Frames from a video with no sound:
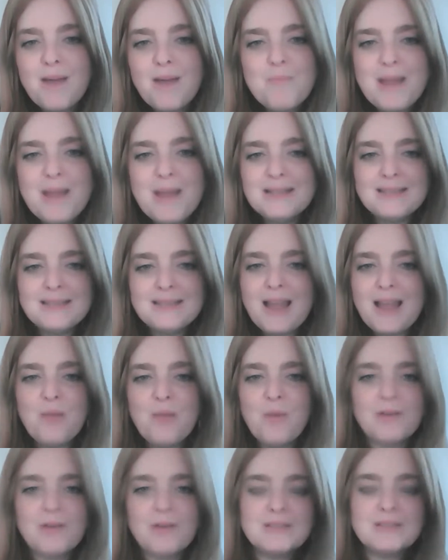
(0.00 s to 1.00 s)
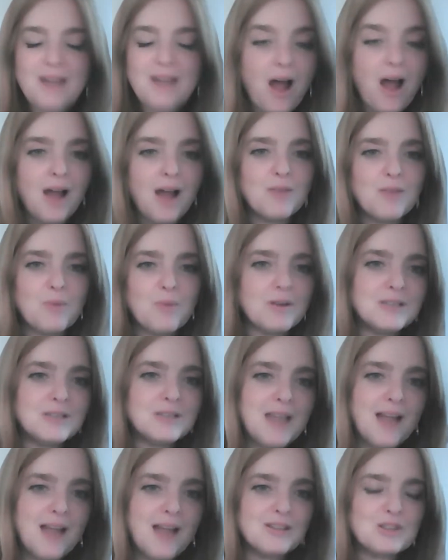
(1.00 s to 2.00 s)
may say, Where's God? Where's
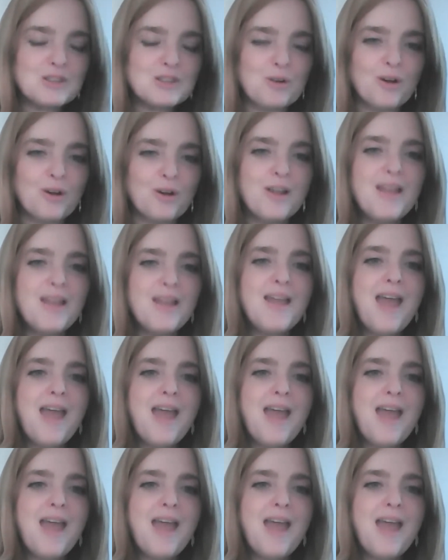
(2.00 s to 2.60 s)
the answer?